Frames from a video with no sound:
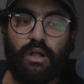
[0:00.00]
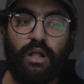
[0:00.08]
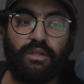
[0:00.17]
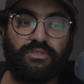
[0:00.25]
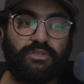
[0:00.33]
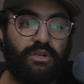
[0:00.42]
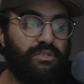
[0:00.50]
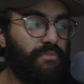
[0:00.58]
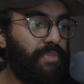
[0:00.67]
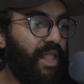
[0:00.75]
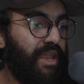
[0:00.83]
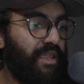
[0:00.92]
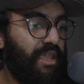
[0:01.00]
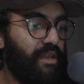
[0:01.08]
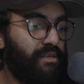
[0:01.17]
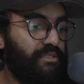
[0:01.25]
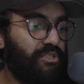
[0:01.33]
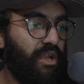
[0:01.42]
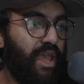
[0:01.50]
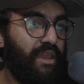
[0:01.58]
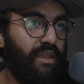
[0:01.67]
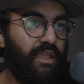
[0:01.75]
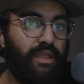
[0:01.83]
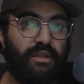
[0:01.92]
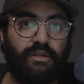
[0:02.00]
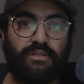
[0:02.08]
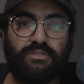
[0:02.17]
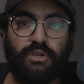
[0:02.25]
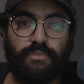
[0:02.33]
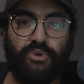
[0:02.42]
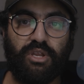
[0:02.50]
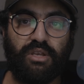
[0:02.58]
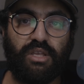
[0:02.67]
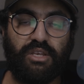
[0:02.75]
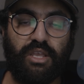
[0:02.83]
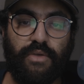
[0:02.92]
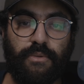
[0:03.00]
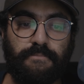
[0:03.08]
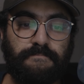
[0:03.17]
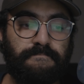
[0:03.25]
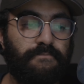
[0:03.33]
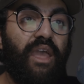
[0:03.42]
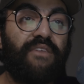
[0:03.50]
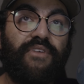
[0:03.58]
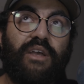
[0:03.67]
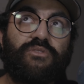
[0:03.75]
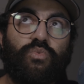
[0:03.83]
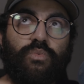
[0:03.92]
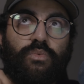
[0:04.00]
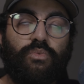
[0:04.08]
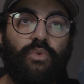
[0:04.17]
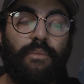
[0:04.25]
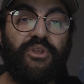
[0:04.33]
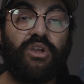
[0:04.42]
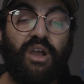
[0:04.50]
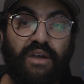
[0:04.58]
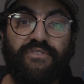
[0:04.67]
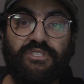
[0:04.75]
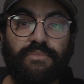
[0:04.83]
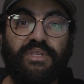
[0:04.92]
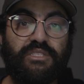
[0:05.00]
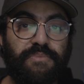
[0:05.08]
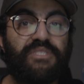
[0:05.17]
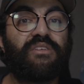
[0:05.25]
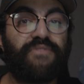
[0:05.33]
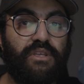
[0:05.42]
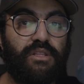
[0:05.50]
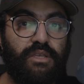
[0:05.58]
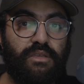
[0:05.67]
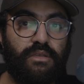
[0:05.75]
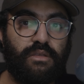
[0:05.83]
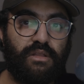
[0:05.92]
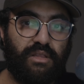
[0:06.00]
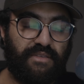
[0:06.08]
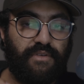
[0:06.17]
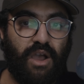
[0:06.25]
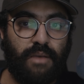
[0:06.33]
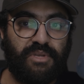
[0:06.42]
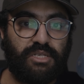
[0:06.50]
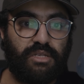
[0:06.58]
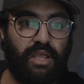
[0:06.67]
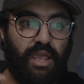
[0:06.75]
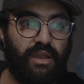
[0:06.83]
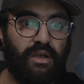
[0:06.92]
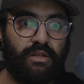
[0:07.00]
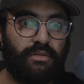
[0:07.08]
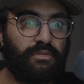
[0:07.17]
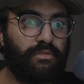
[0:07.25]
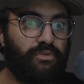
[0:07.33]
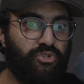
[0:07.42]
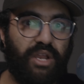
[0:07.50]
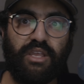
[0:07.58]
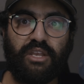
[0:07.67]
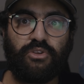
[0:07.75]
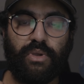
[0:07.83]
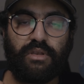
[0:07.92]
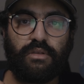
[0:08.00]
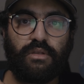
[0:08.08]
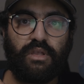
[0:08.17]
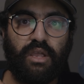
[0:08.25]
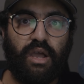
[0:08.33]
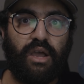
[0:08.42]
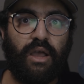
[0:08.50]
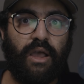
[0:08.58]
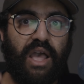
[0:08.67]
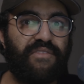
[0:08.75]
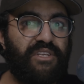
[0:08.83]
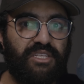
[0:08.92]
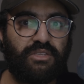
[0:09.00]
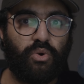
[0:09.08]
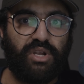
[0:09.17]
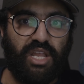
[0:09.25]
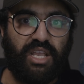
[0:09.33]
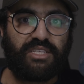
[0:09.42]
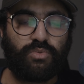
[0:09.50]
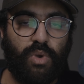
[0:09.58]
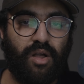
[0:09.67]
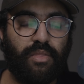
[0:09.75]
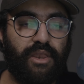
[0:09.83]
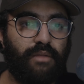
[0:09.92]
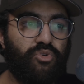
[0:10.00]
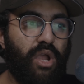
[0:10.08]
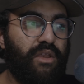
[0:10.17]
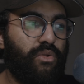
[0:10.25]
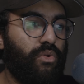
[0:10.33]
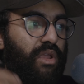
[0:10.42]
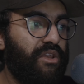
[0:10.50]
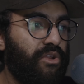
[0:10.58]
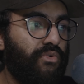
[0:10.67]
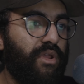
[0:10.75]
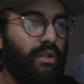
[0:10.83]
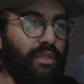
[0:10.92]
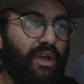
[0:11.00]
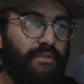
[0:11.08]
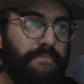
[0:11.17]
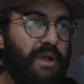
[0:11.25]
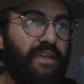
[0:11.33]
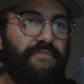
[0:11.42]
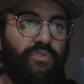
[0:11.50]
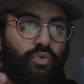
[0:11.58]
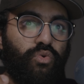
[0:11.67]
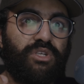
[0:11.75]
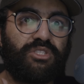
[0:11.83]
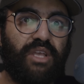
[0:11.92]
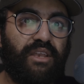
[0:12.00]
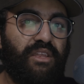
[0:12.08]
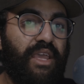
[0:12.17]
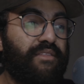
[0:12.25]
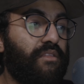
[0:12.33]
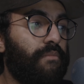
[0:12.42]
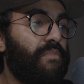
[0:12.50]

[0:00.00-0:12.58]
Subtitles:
I'll start planning it and I'll start editing it and I'll start putting it together. And if you guys want me to cover something specifically, leave a comment and I'll try to get to it. I have a Discord link as well that I'm trying to integrate a lot of my viewers and get